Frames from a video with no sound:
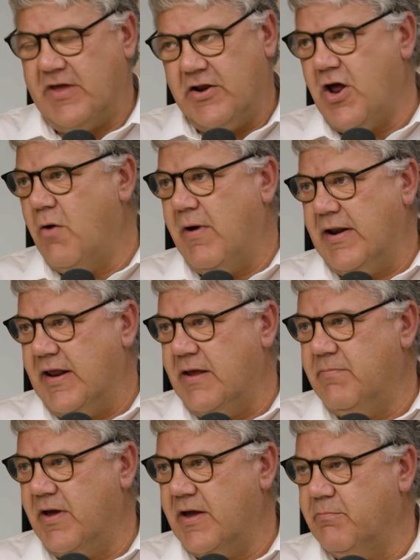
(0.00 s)
but they're nowhere
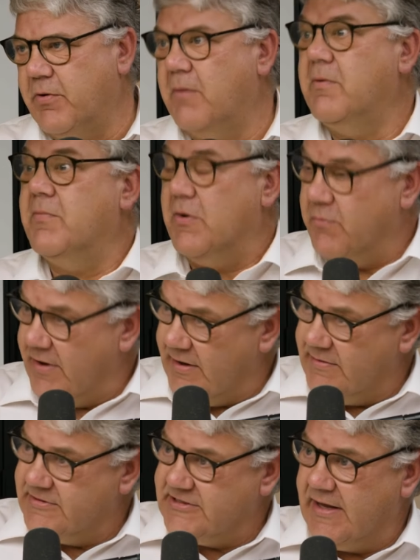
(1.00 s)
near being a problem that
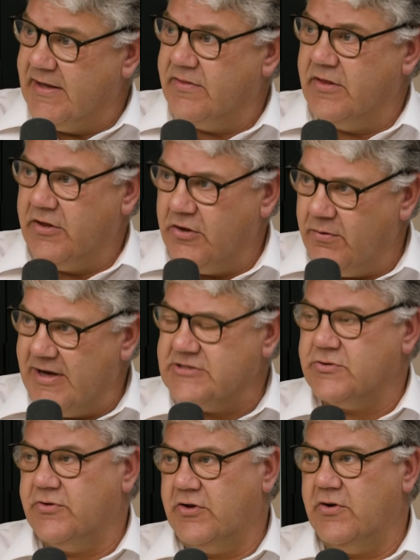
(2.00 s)
we're seeing in the
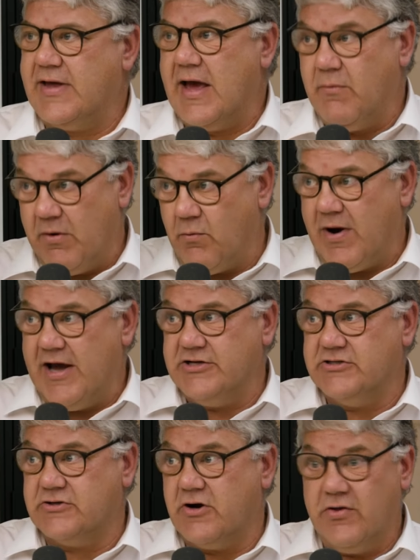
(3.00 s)
US or the UK where
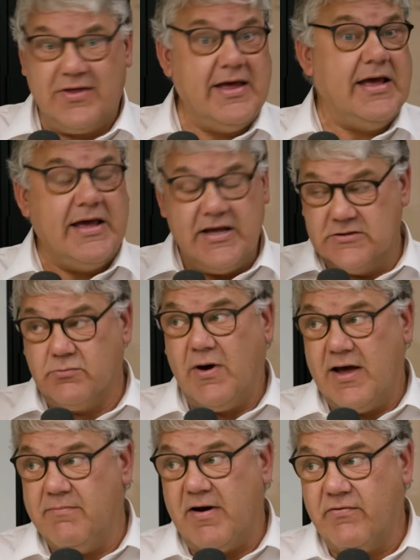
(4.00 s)
wages growth is
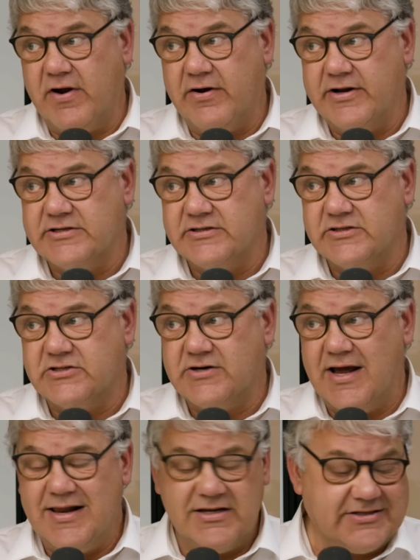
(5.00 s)
way above where it is in
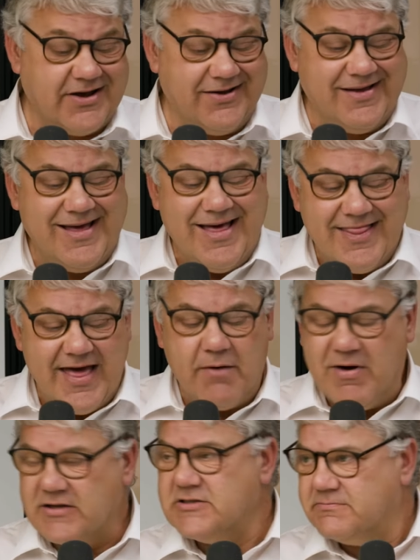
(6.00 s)
Australia. So
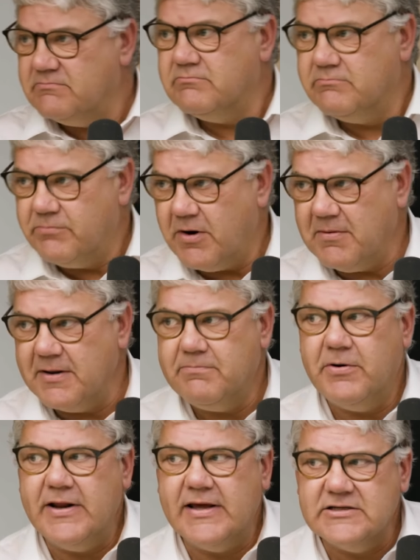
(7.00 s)
that one's
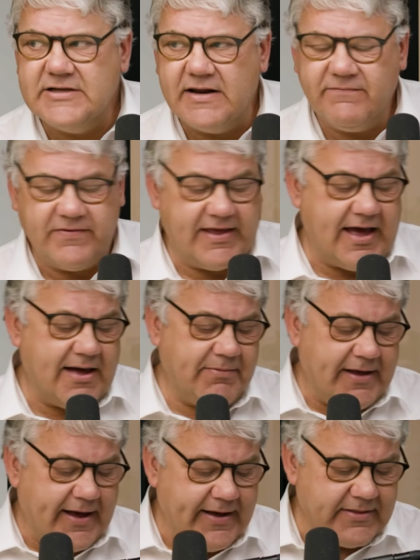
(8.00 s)
probably pretty content for the
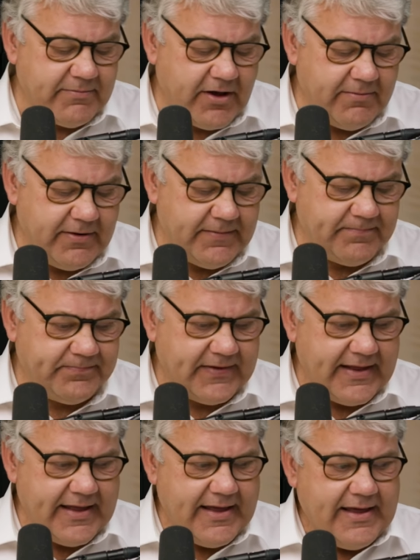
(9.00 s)
RBA at the moment.
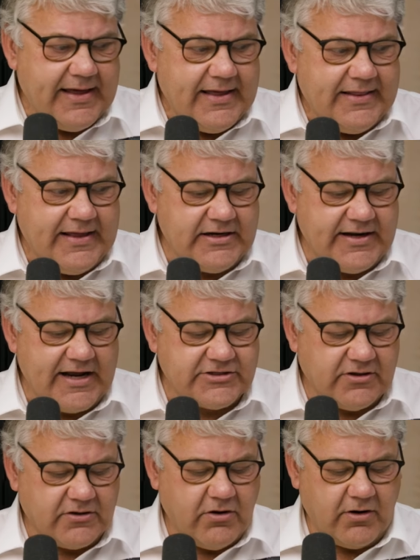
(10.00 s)
The
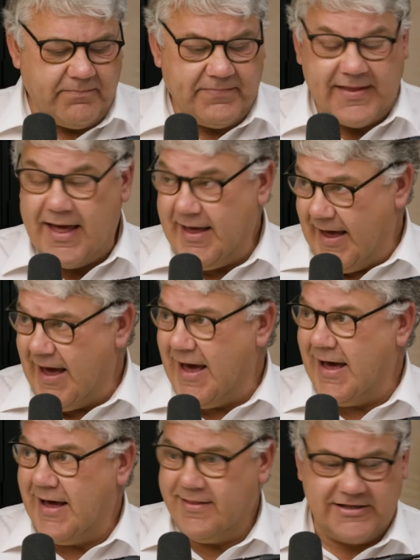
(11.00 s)
international column.
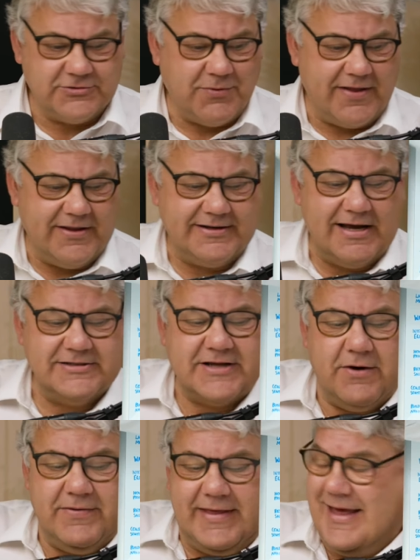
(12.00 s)
That's one that
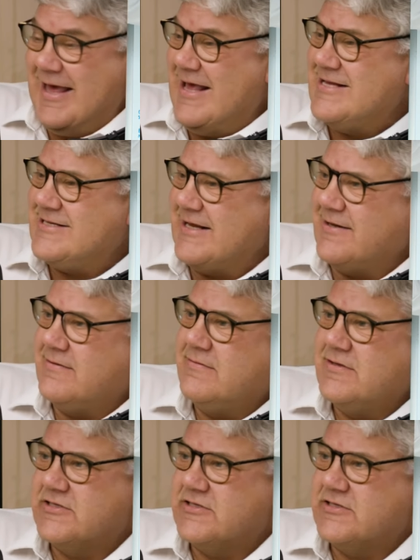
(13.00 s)
does go in the easing